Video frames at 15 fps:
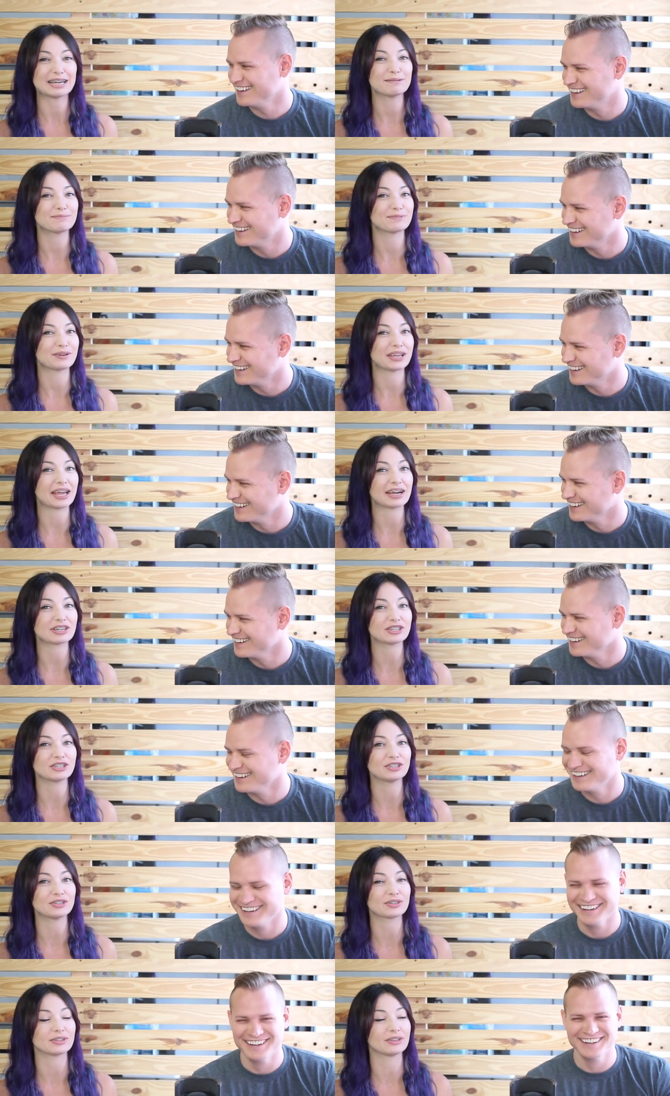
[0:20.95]
Speaker 1: Yep, we
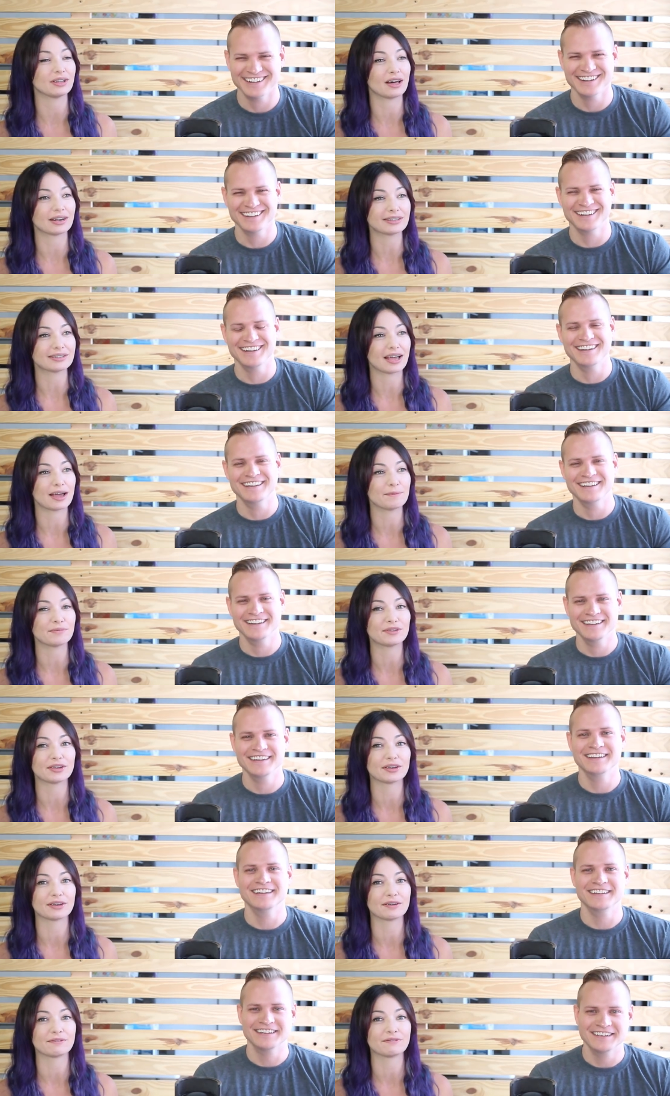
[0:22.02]
actually took a lot of time
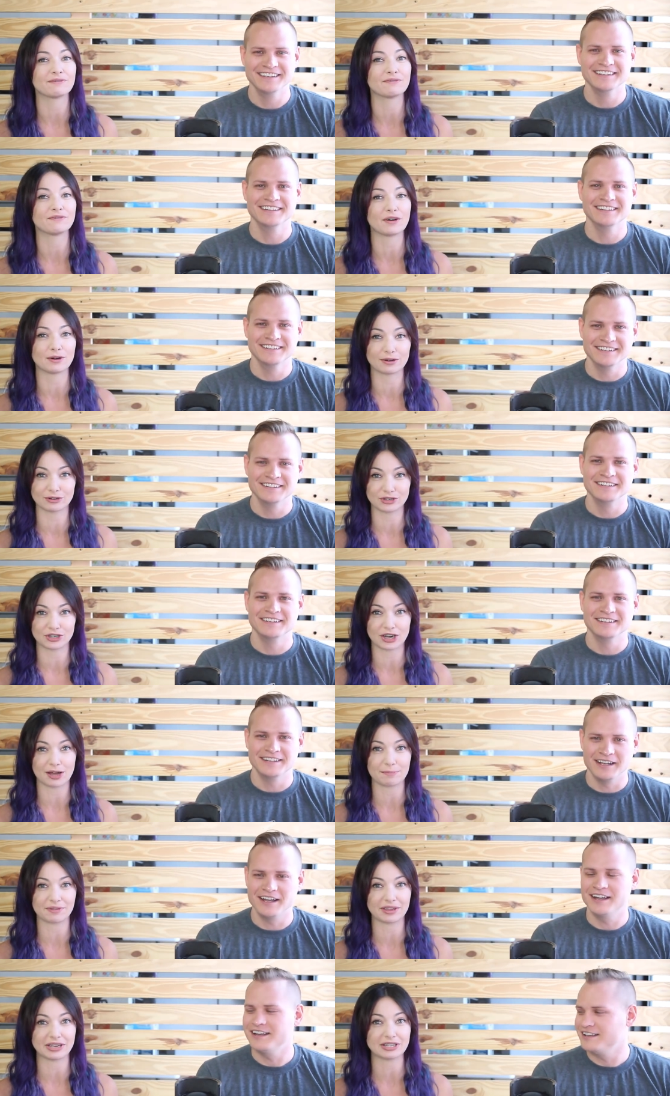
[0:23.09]
to
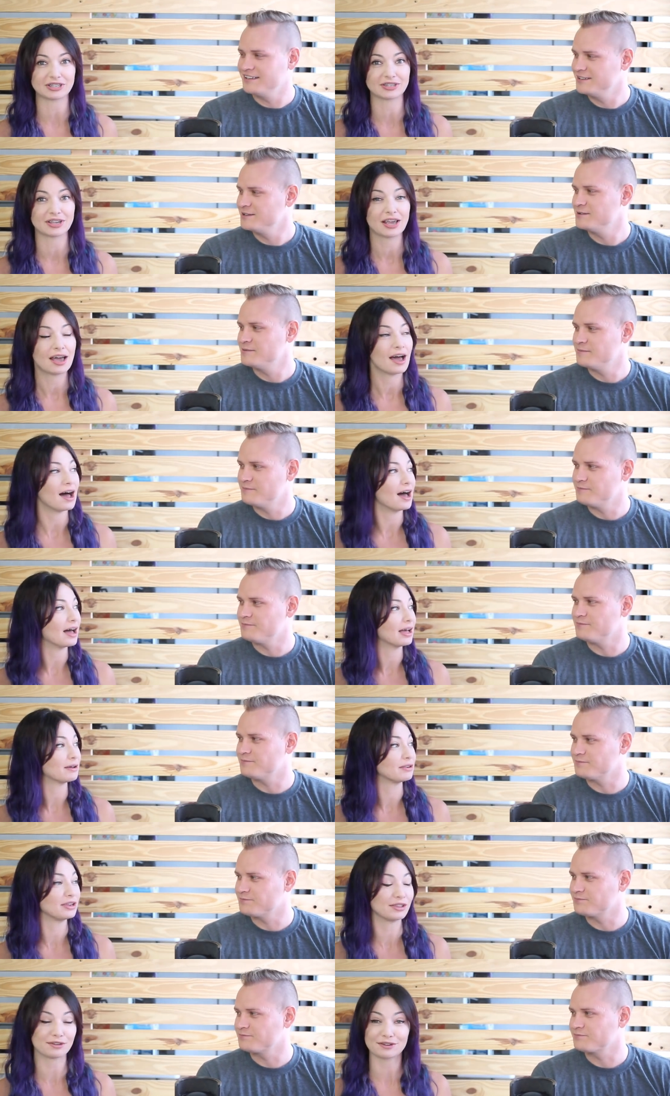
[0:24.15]
Photoshop uh-huh. this
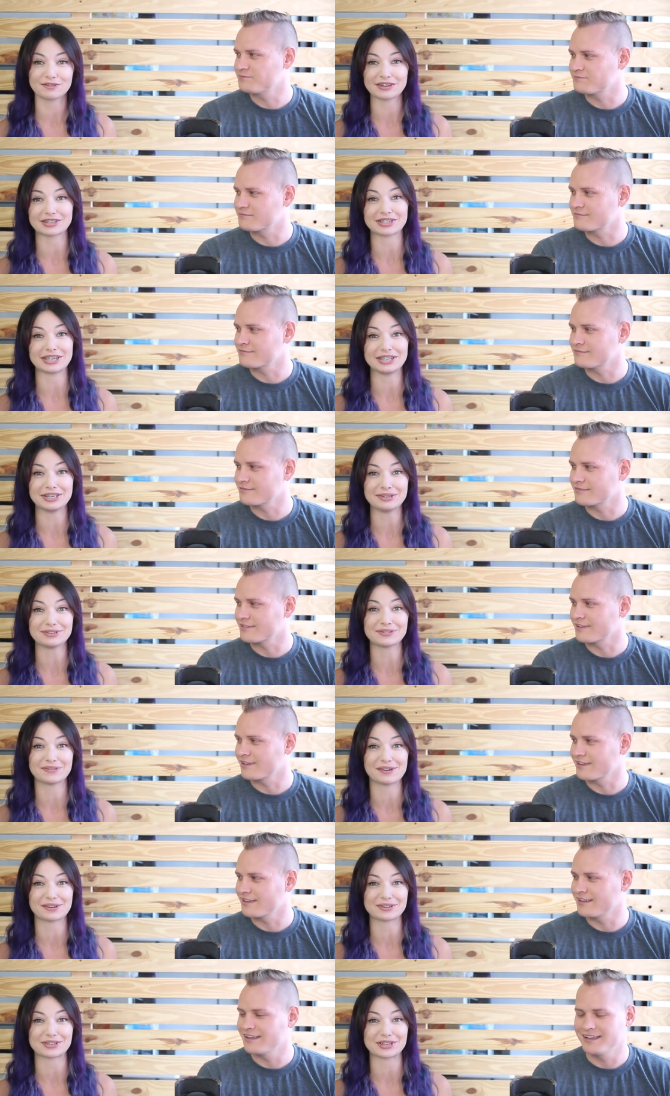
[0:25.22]
neither of us can use
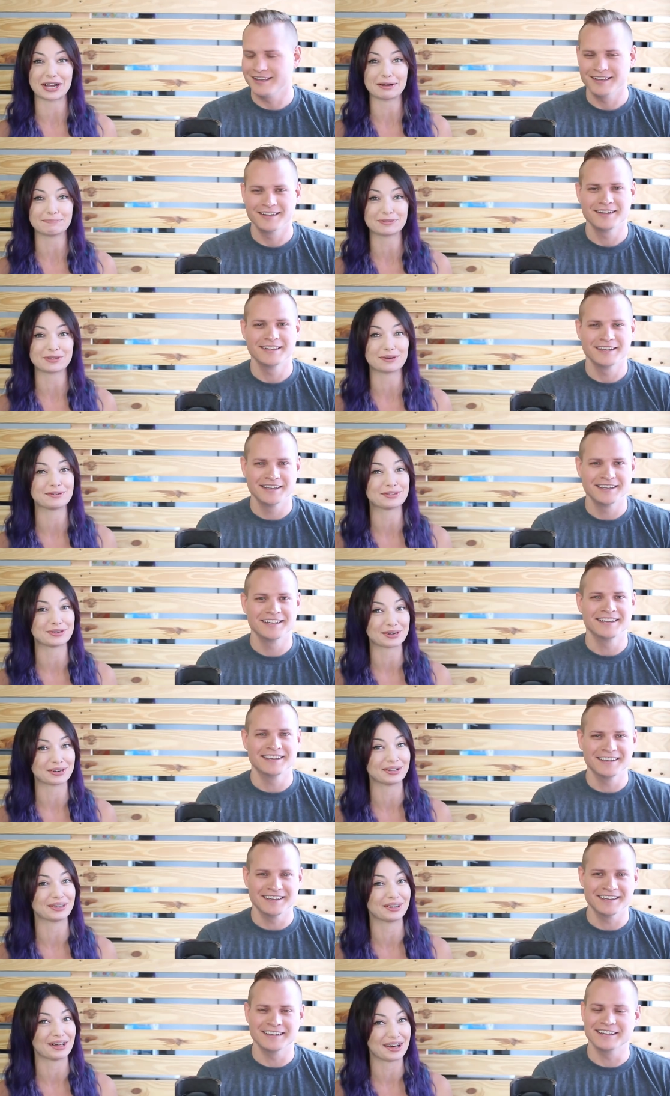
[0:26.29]
Photoshop, so it took a
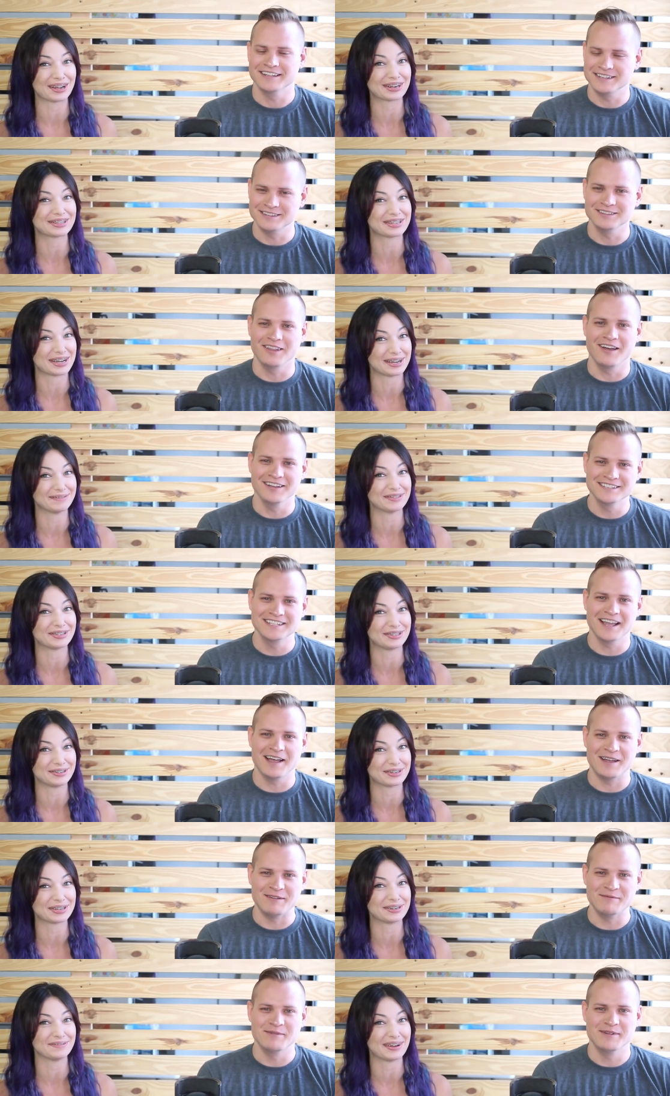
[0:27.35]
lot of time, Long as you
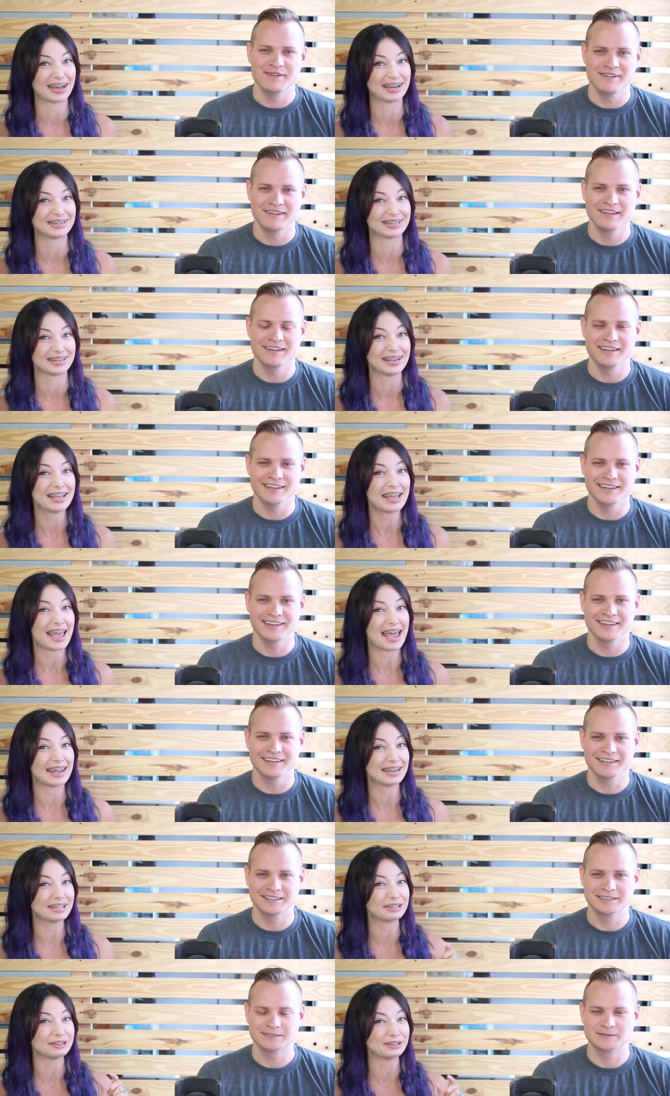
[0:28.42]
can imagine. And
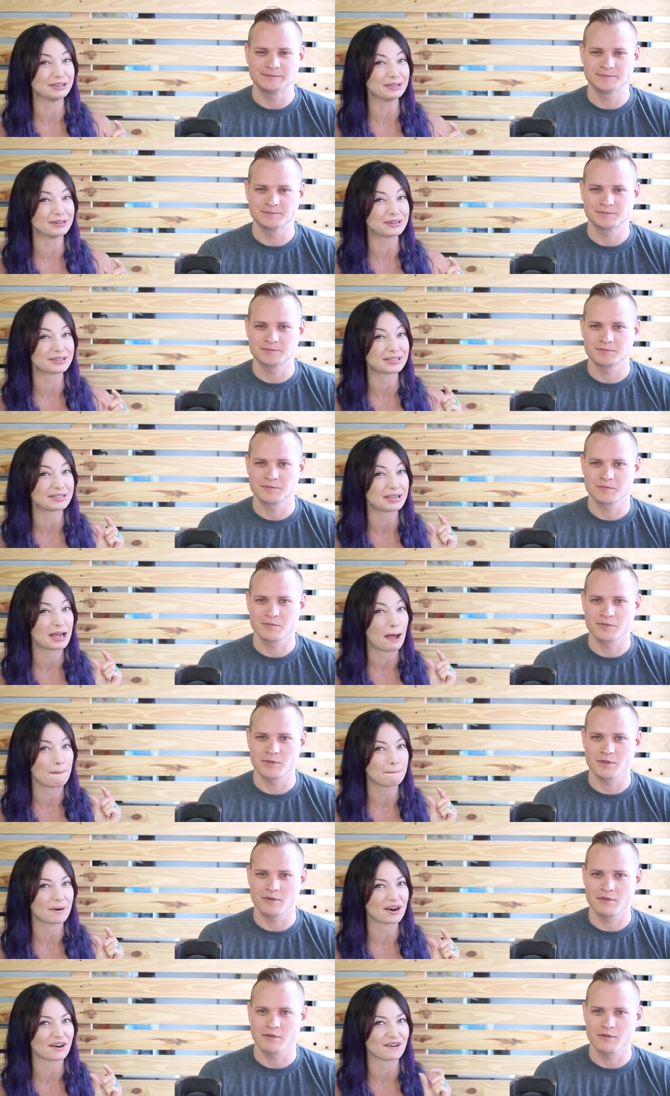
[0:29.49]
it looks
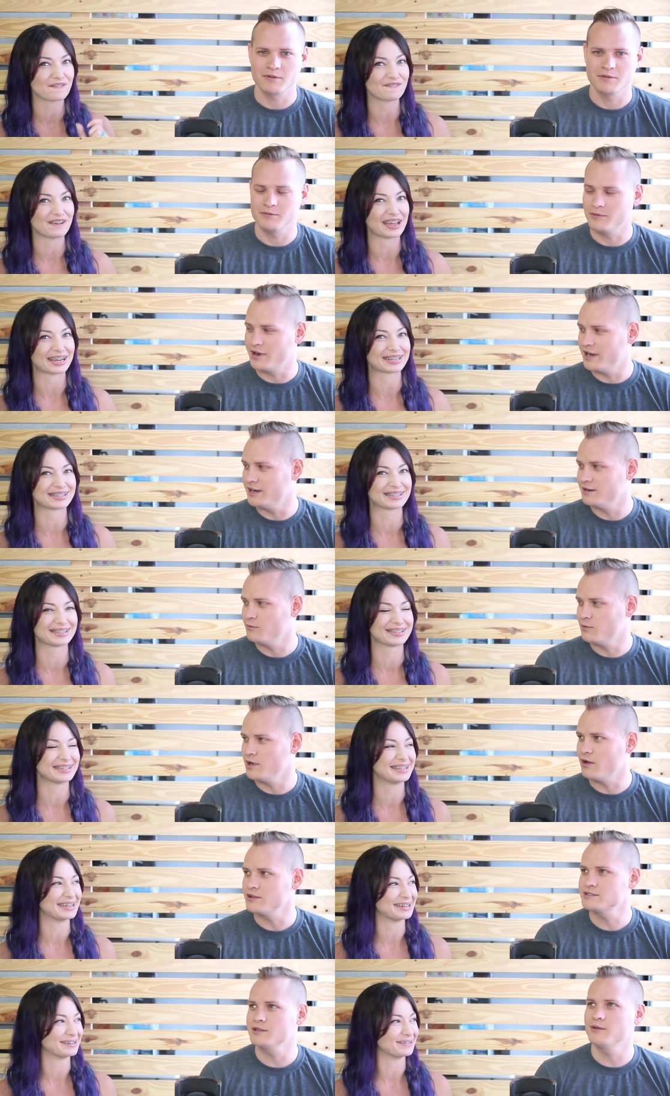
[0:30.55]
perfect.
Speaker 2: Right. We
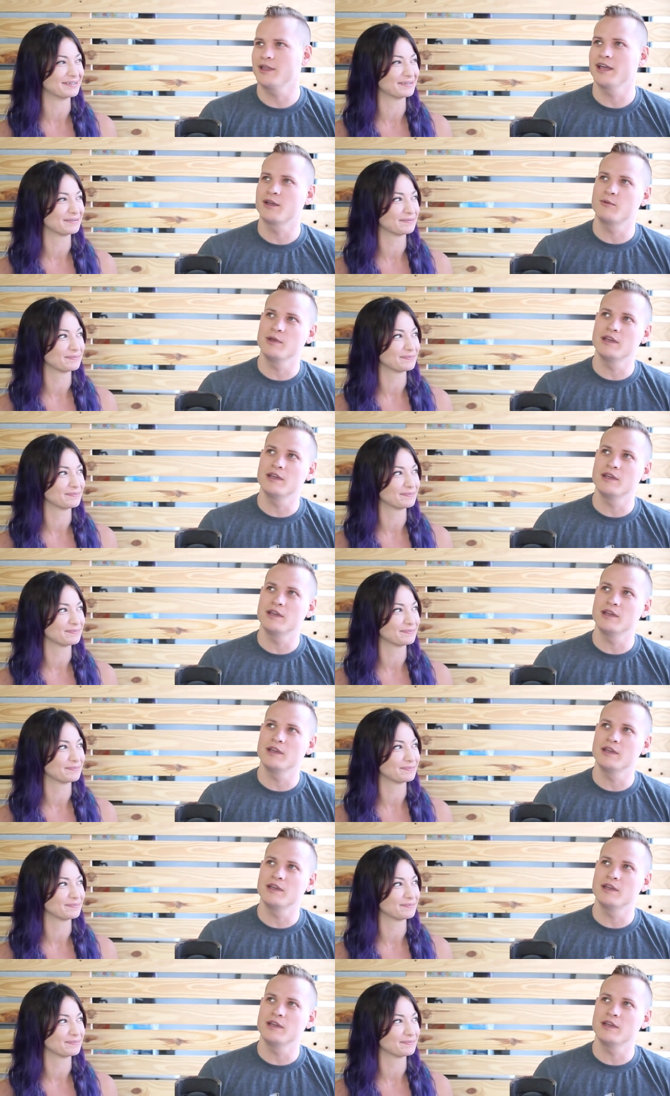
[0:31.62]
also yep. like